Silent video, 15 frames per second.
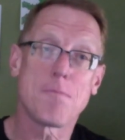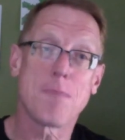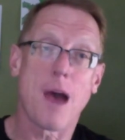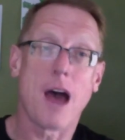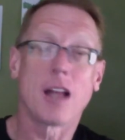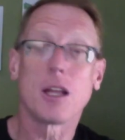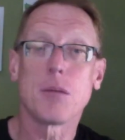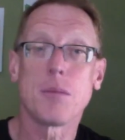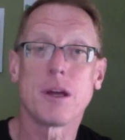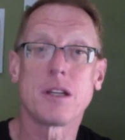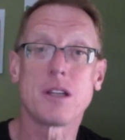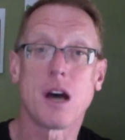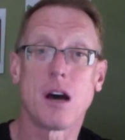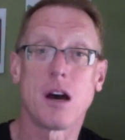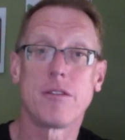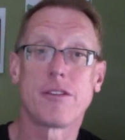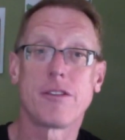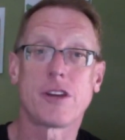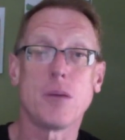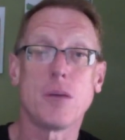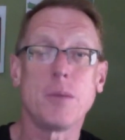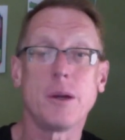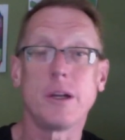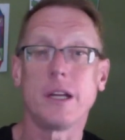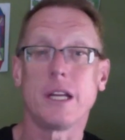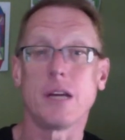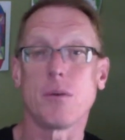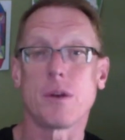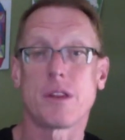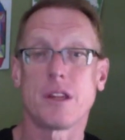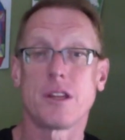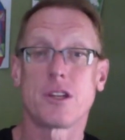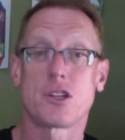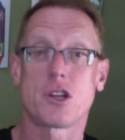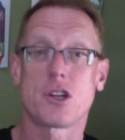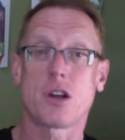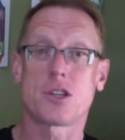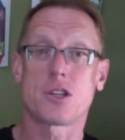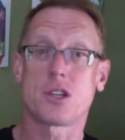element of community within the church